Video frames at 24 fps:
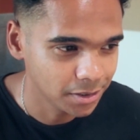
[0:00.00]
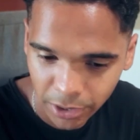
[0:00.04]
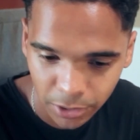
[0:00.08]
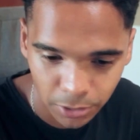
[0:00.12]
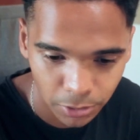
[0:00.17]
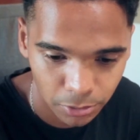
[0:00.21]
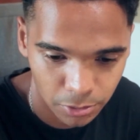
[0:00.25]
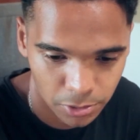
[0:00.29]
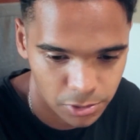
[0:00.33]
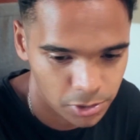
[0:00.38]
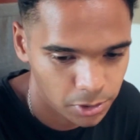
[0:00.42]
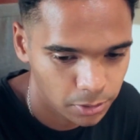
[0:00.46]
I
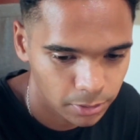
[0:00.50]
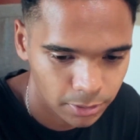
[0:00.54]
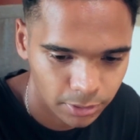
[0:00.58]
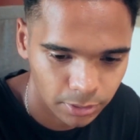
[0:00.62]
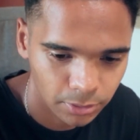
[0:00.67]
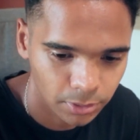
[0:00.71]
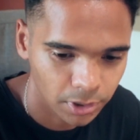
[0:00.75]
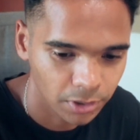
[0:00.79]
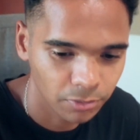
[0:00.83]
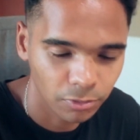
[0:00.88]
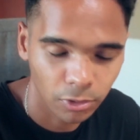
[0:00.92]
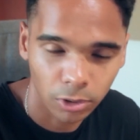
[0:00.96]
encourage you
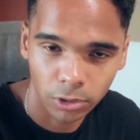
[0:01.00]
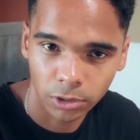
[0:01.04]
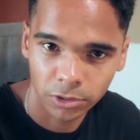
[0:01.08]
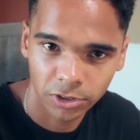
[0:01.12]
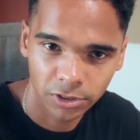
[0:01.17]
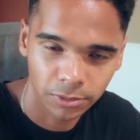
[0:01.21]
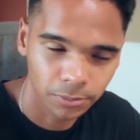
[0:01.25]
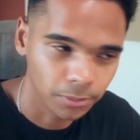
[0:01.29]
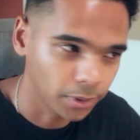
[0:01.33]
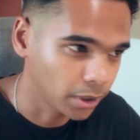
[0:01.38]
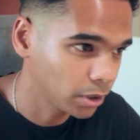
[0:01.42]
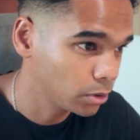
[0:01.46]
to enroll
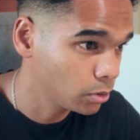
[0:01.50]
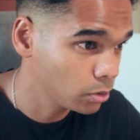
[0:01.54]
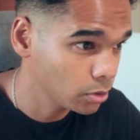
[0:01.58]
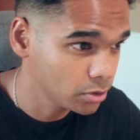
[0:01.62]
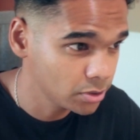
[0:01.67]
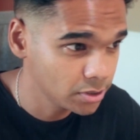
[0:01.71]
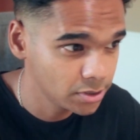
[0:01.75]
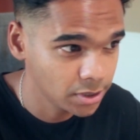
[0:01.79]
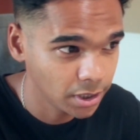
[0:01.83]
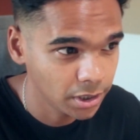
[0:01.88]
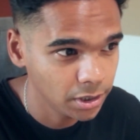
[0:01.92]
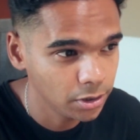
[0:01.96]
in some of my courses.